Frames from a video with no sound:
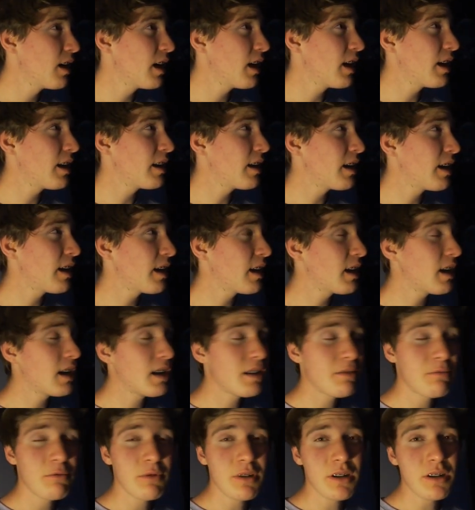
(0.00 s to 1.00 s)
and I
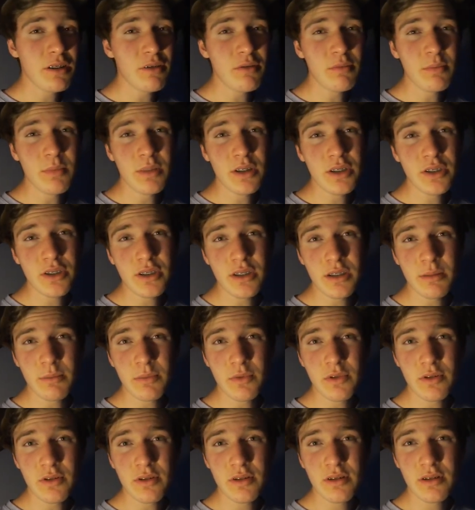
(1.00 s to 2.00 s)
can't really do much
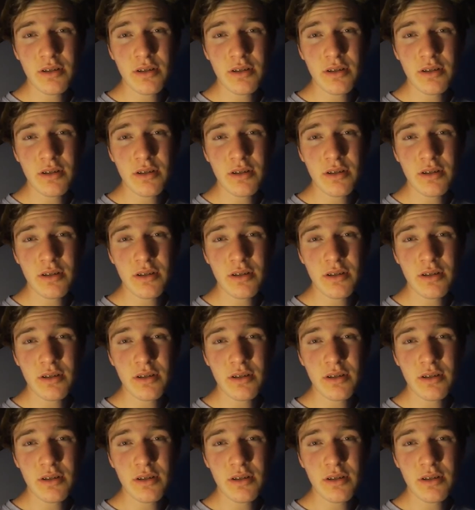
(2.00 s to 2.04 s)
anymore.